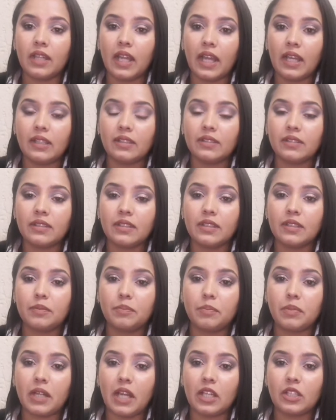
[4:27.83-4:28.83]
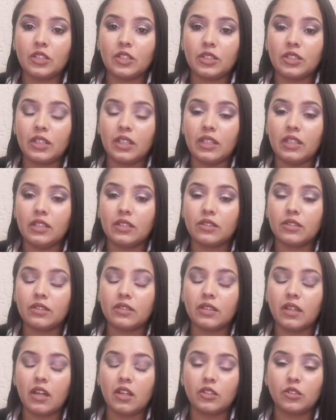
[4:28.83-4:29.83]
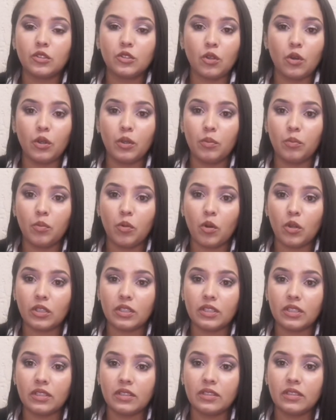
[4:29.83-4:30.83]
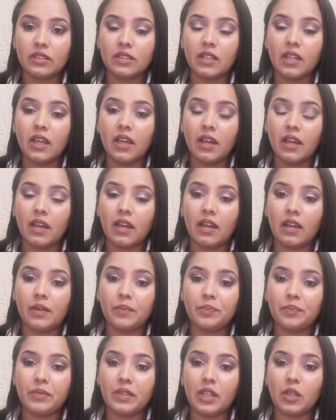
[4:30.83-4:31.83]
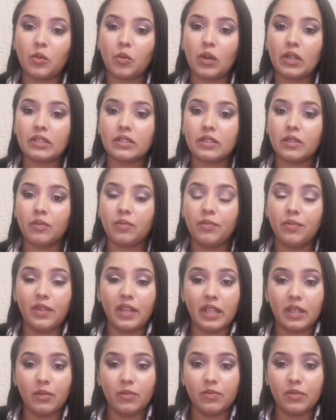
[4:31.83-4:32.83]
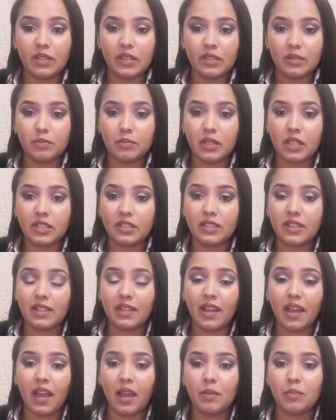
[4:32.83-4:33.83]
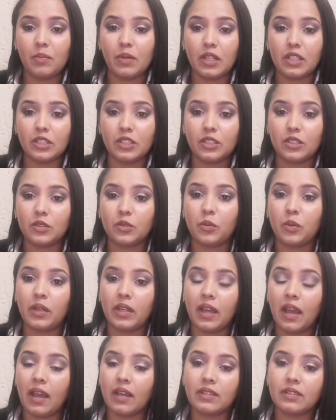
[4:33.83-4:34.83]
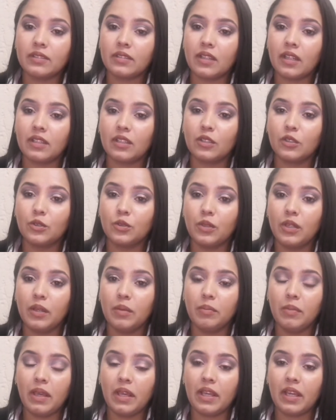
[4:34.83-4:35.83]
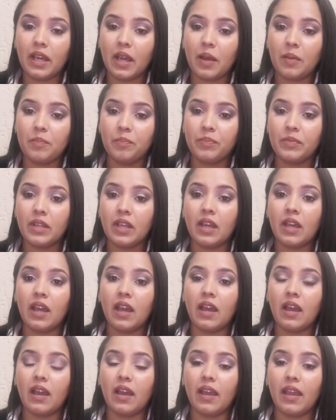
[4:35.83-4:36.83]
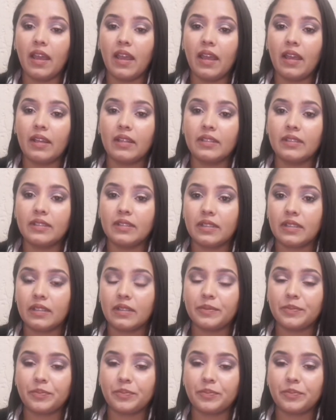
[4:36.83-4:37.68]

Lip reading: Guys, this brush is so important. It was the very first brush that I purchased when I started doing makeup, and